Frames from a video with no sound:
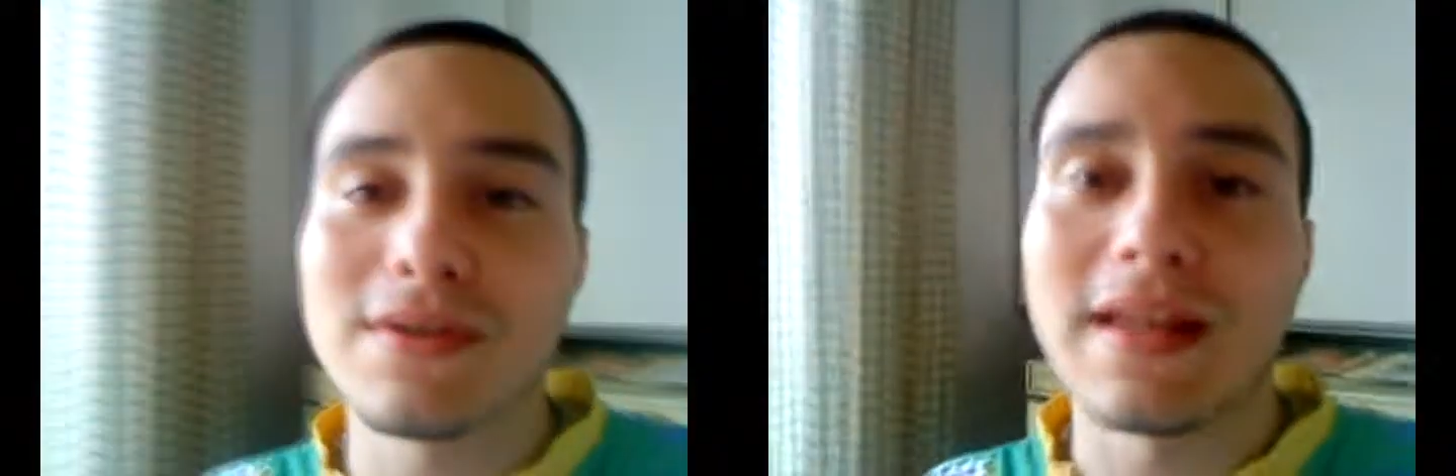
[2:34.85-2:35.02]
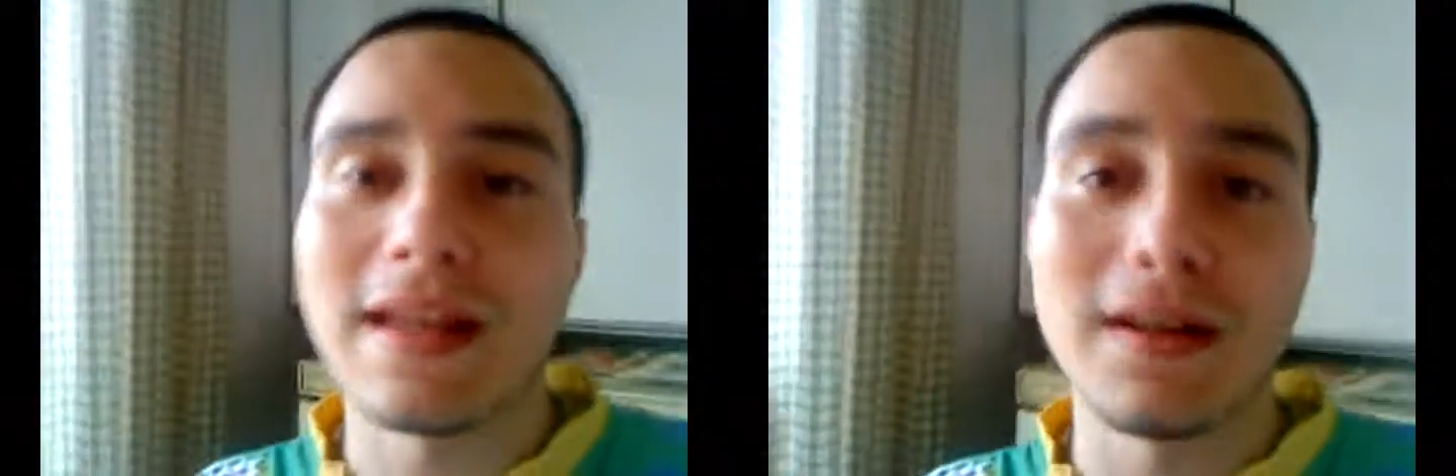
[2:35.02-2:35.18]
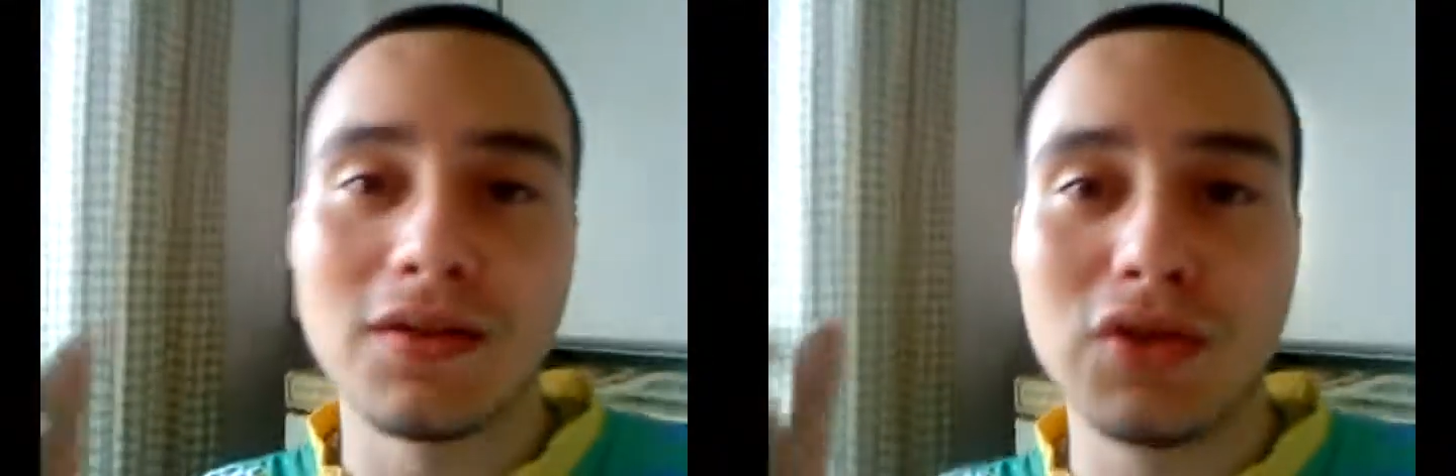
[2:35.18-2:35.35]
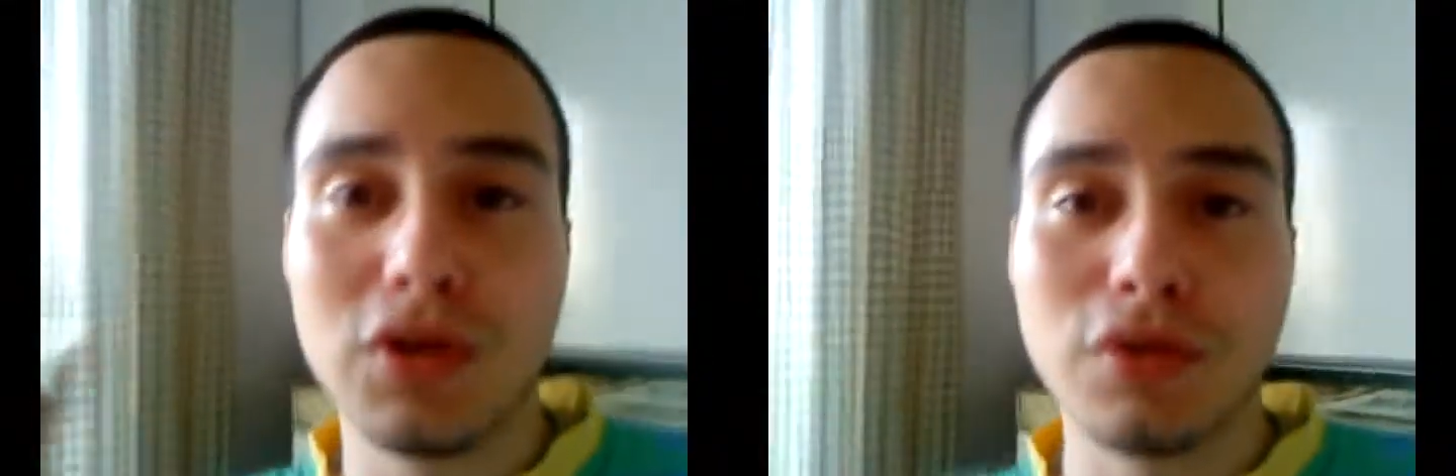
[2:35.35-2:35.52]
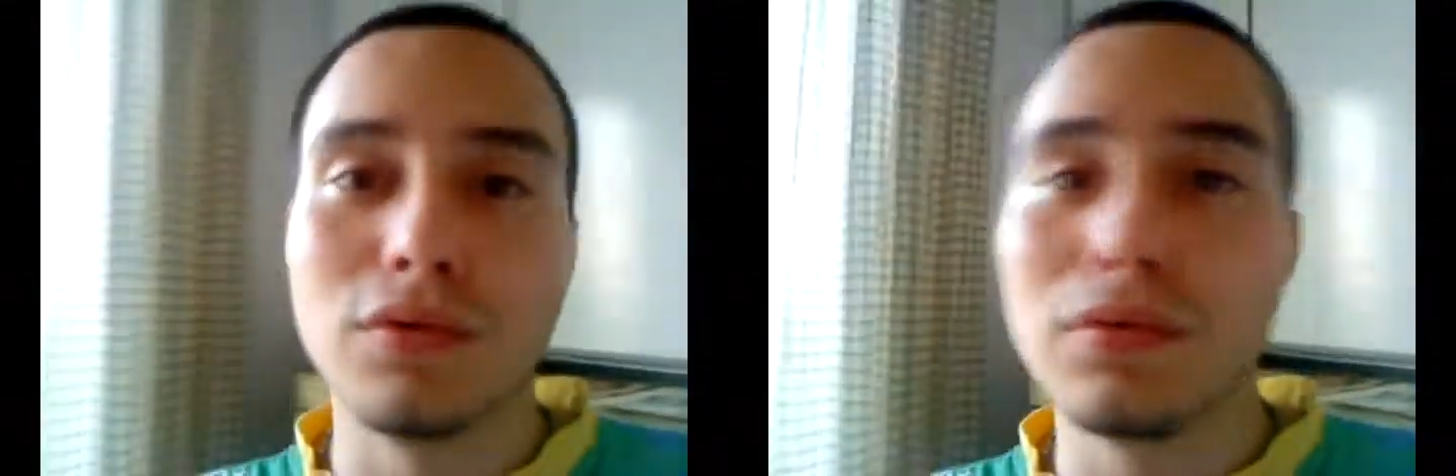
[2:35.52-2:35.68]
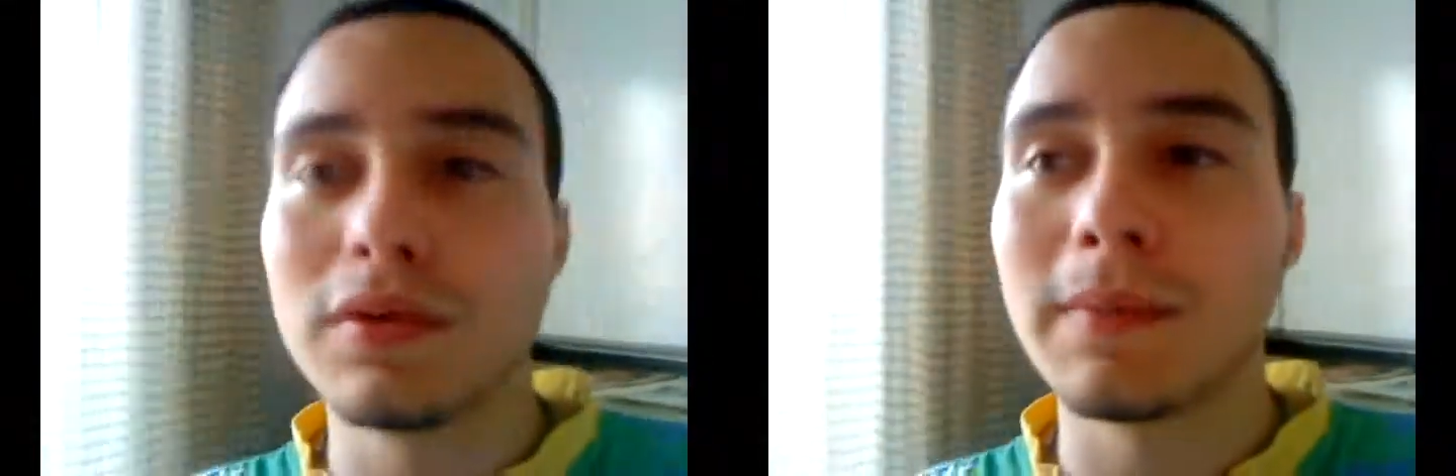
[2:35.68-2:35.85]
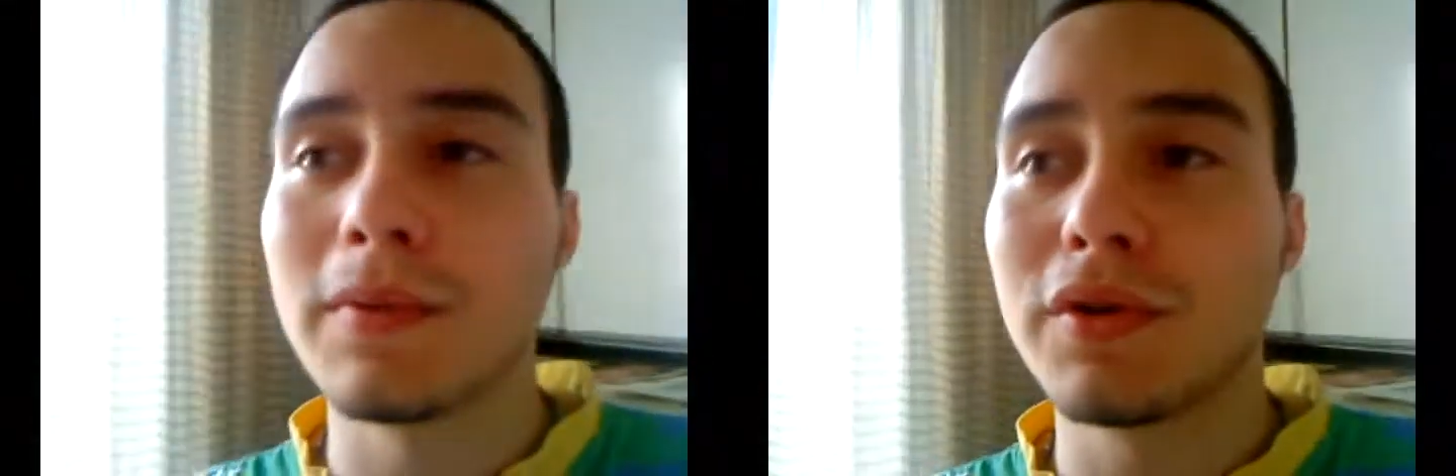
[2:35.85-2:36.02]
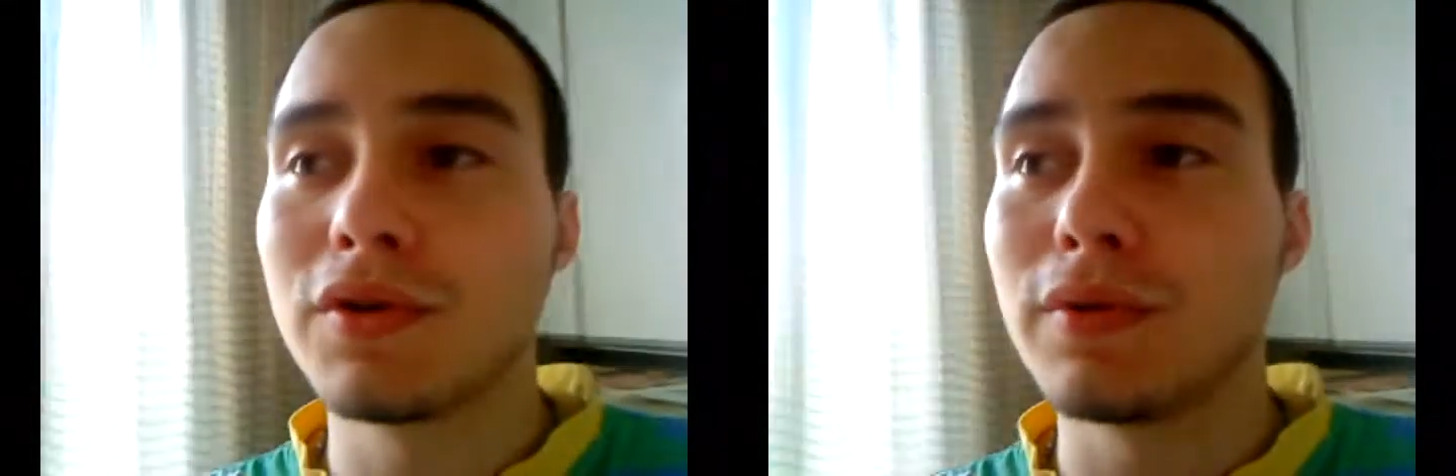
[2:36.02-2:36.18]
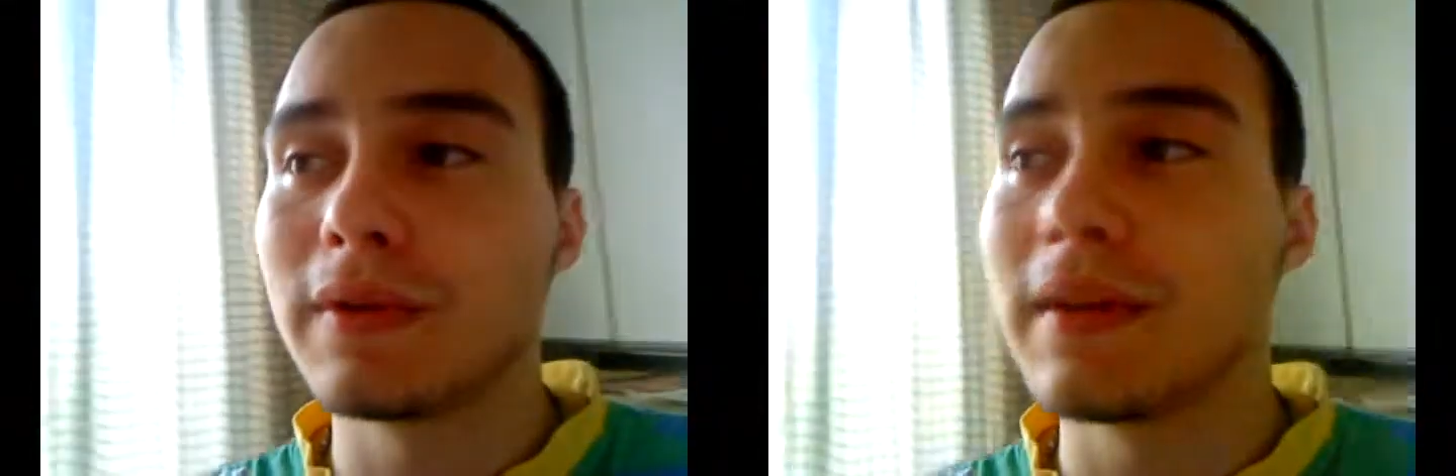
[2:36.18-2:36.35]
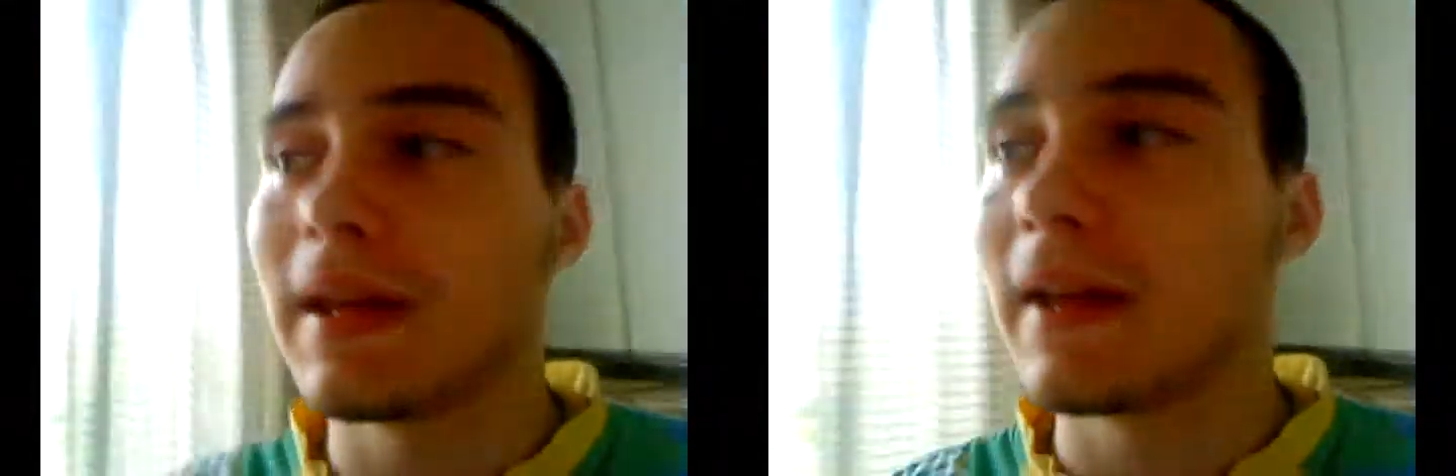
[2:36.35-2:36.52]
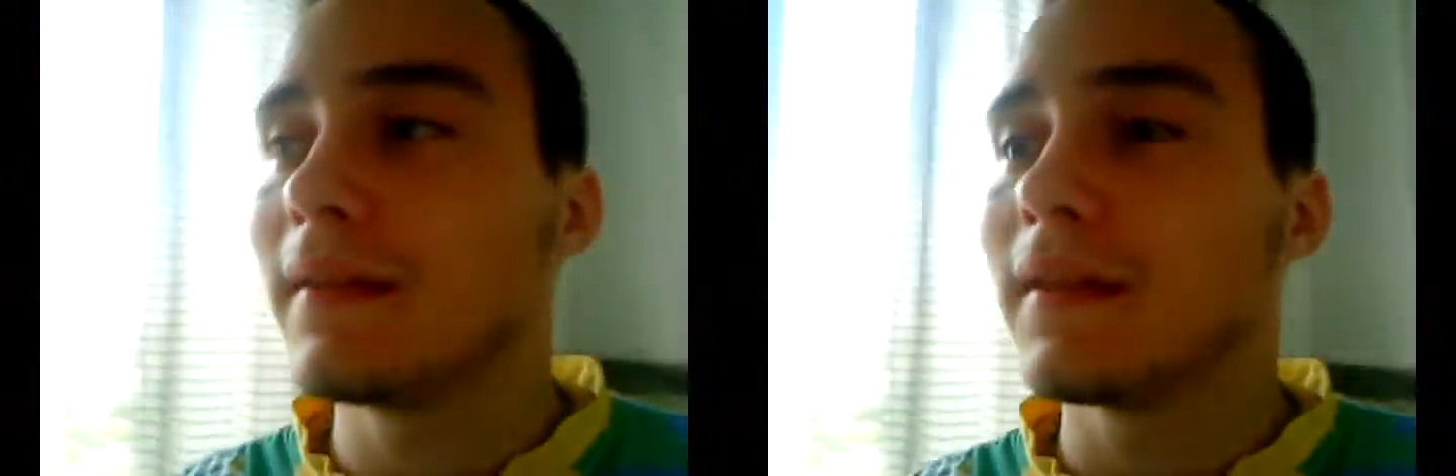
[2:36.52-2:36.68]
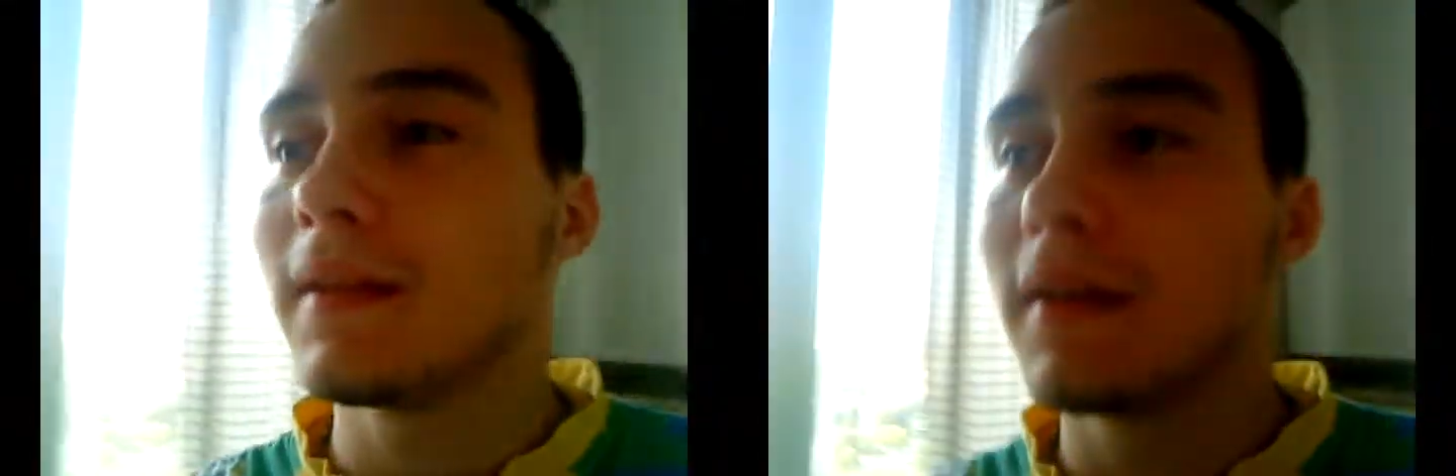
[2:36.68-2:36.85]
Just add a two, number two at the
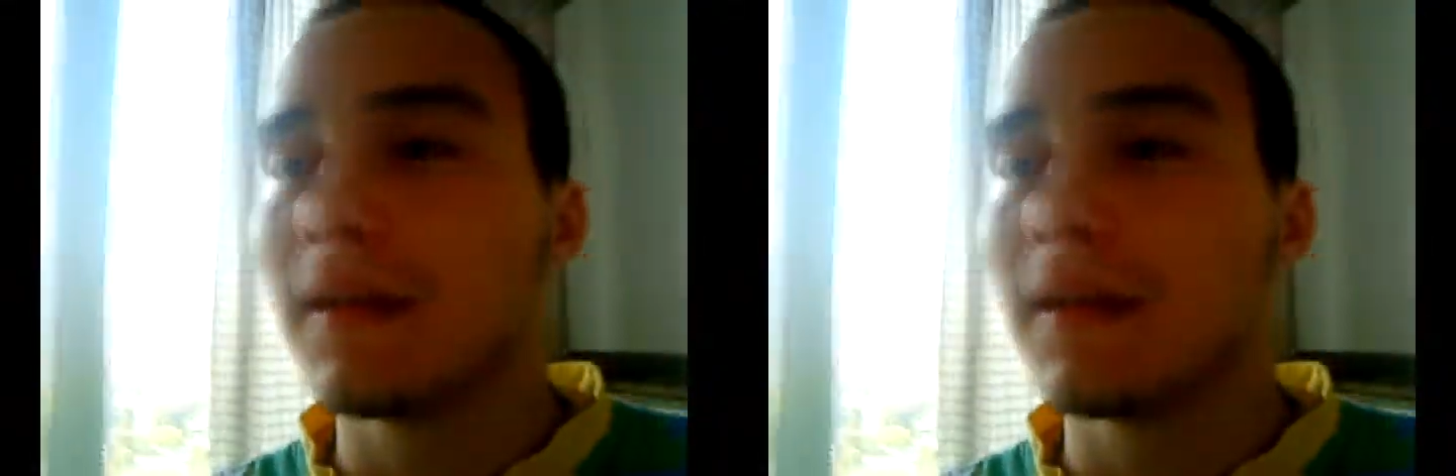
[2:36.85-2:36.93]
end,